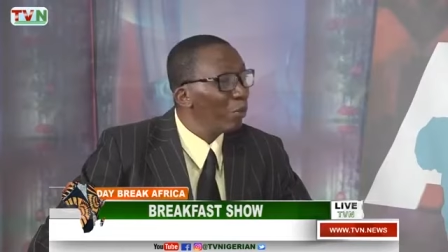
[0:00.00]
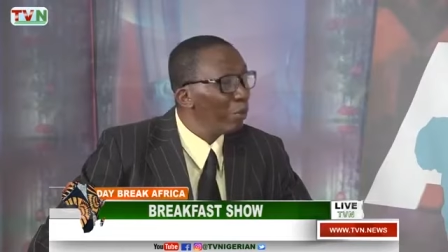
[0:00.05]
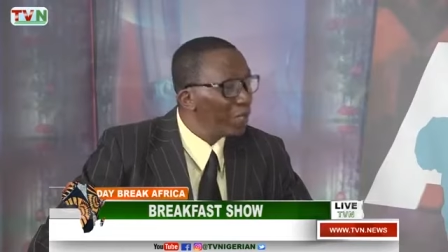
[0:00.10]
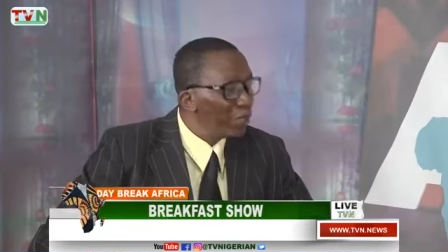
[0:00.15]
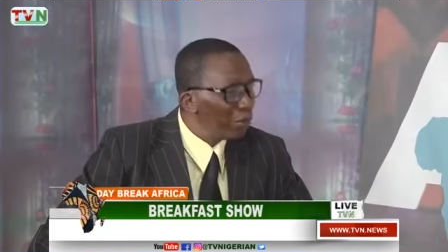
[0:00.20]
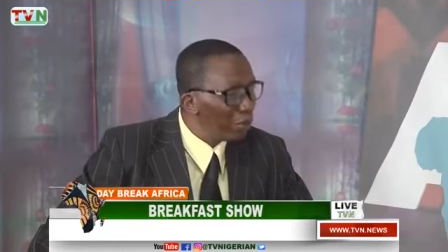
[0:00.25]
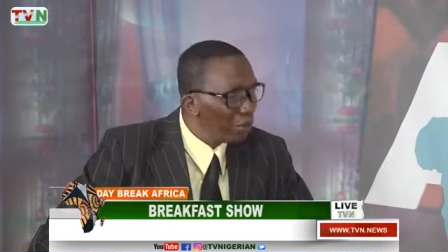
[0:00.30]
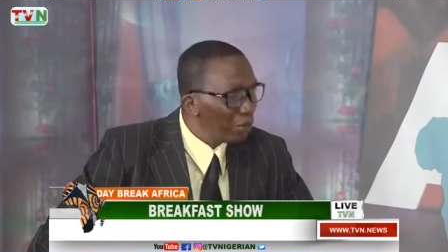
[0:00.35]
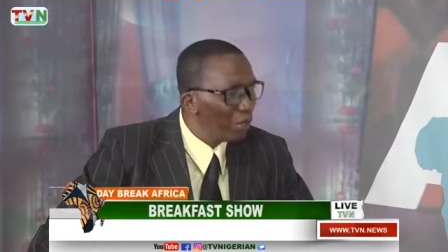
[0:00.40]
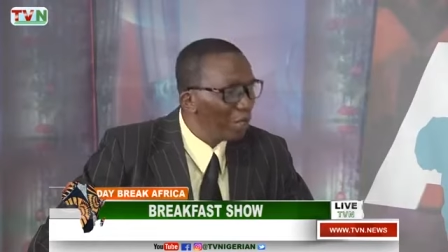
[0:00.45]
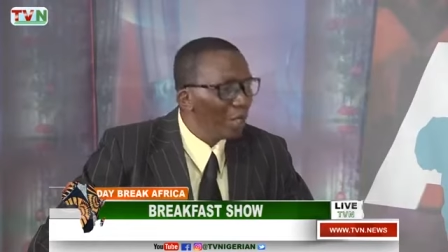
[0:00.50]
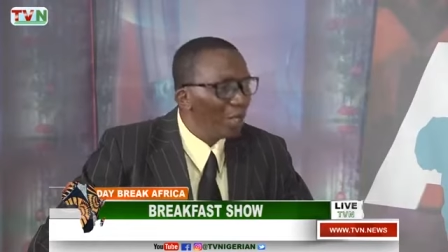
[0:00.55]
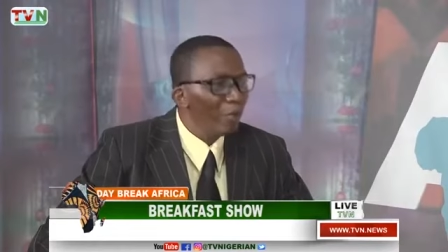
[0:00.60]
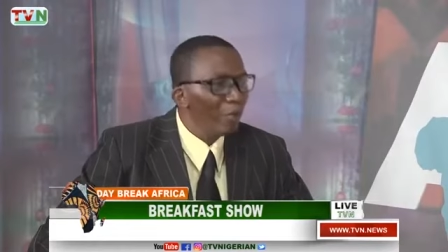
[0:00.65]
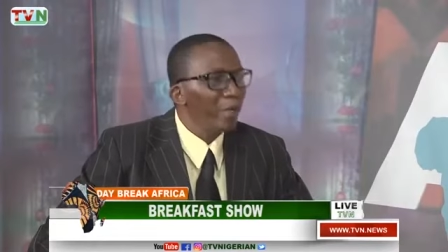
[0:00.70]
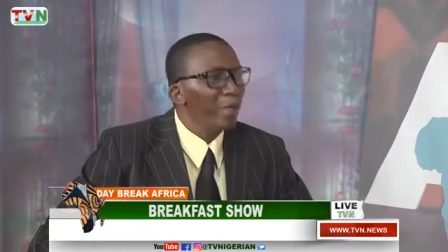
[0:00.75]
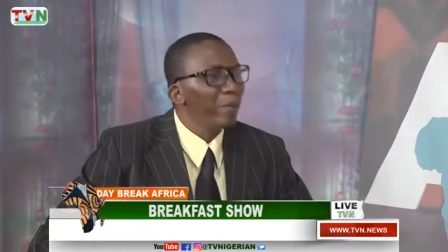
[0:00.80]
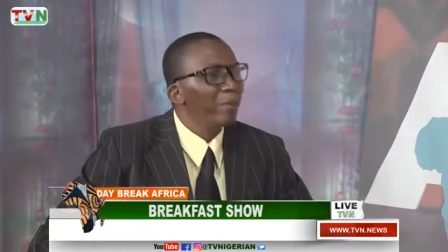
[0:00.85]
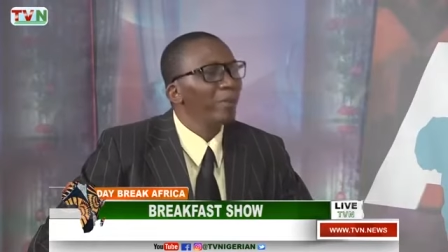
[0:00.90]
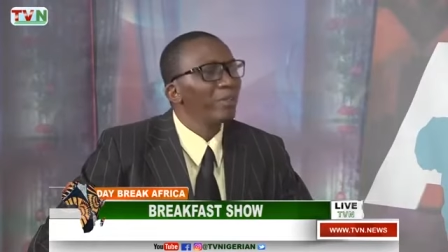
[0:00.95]
do.
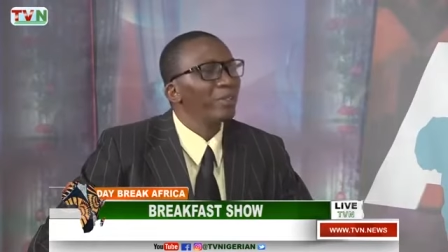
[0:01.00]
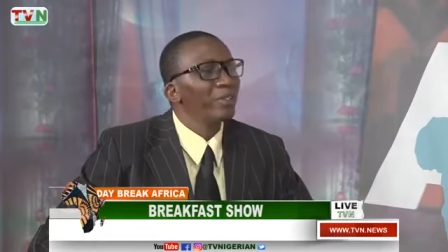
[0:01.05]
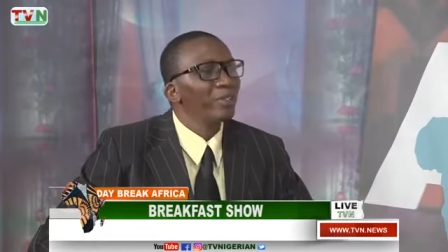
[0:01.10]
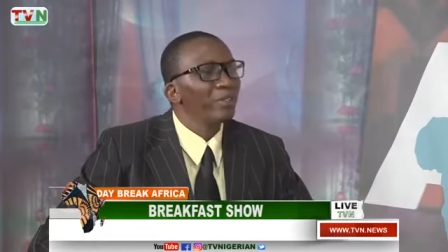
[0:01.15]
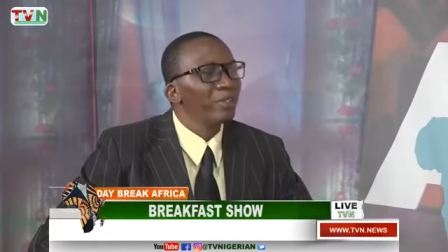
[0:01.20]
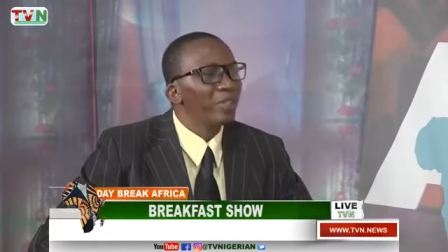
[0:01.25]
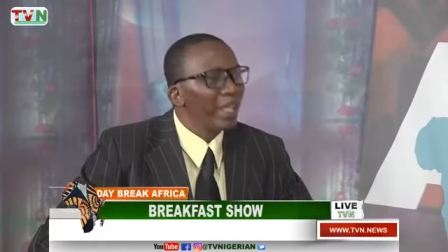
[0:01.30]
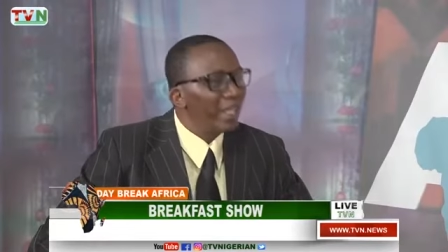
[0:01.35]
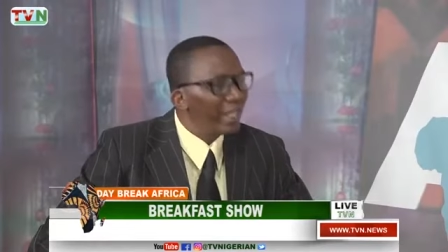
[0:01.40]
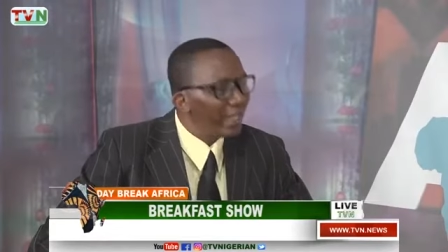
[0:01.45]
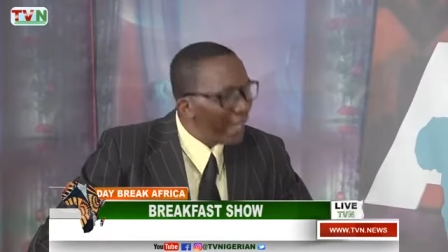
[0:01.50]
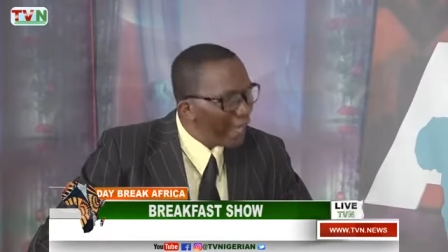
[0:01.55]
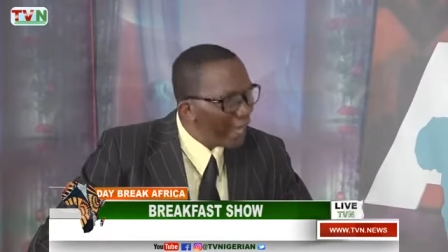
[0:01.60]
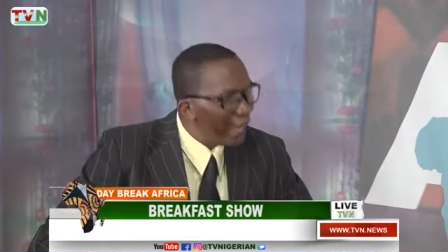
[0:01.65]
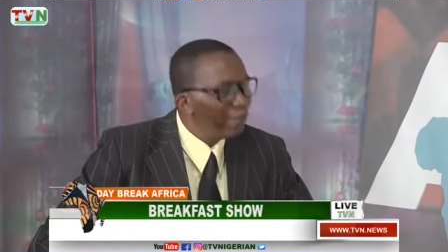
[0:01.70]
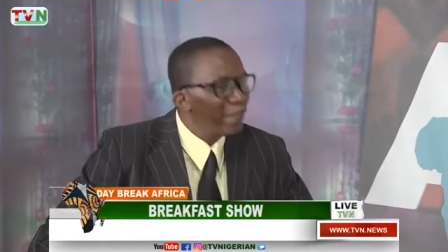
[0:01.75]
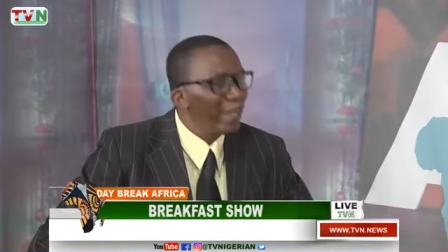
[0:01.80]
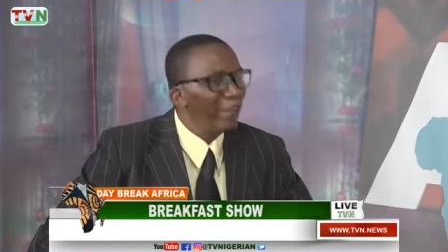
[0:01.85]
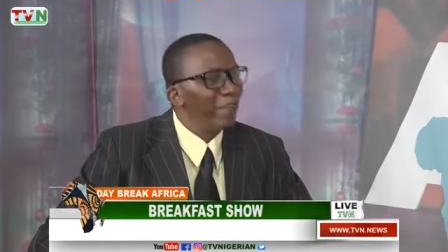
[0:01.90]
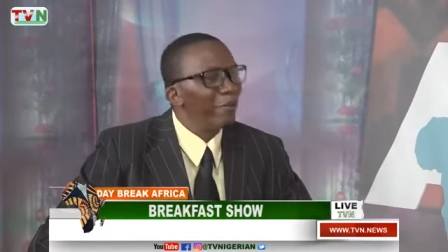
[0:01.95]
We report
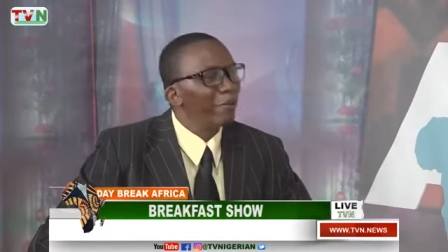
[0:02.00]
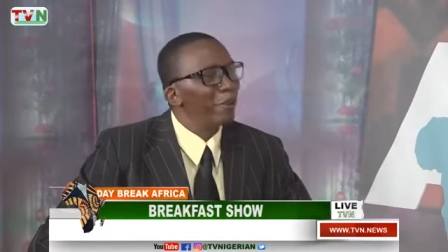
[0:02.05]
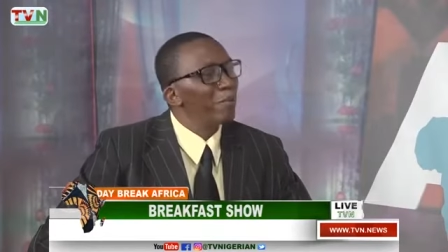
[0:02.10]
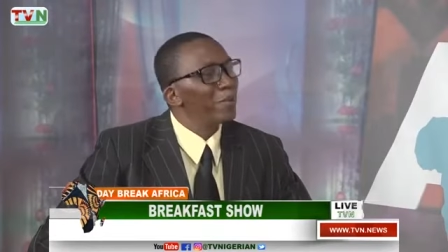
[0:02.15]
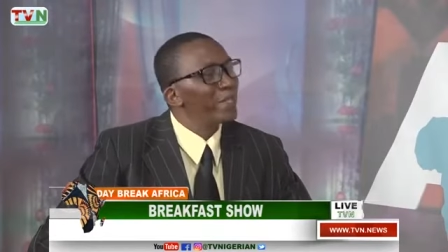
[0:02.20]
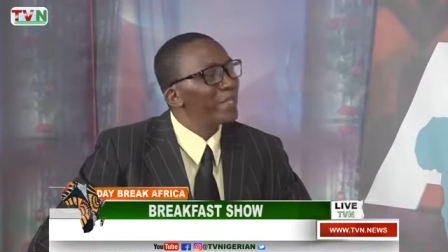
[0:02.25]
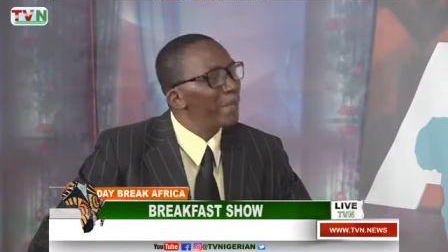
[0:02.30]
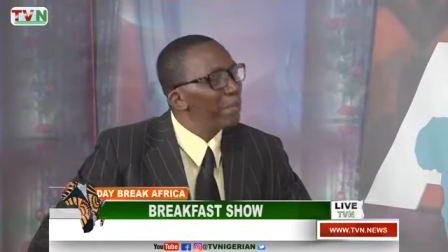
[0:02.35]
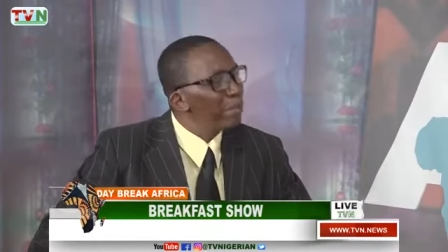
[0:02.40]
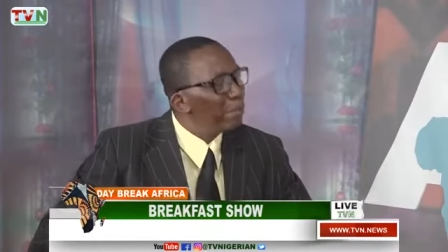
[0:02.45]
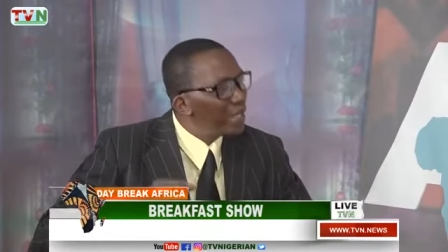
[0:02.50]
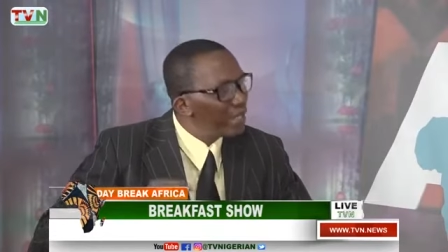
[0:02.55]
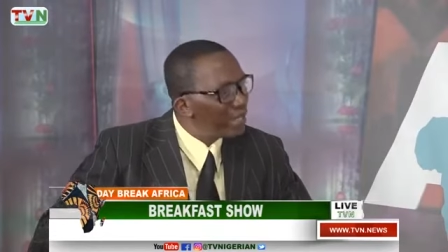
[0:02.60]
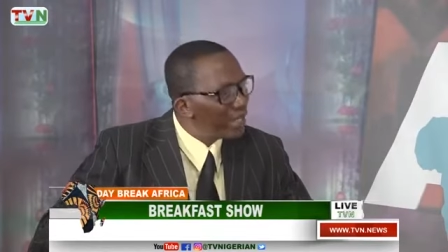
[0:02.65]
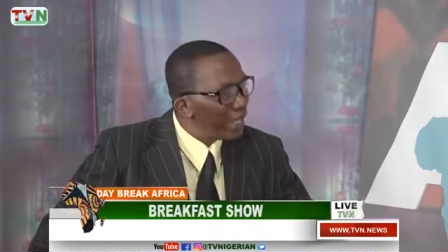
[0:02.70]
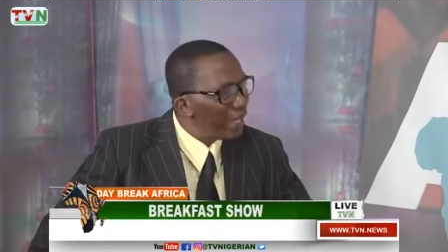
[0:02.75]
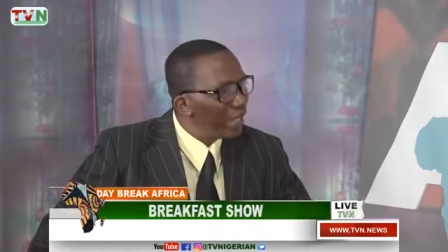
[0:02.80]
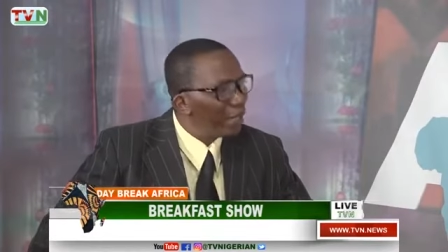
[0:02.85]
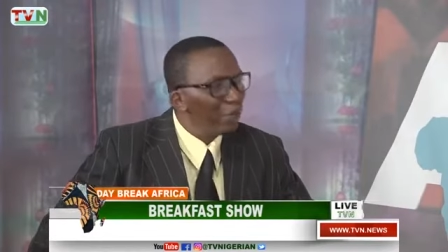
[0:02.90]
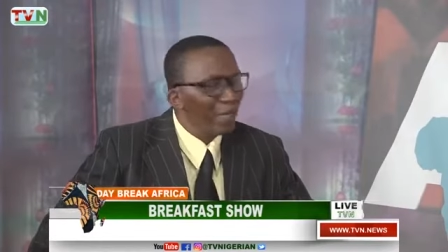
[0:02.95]
live direct from Sambisa.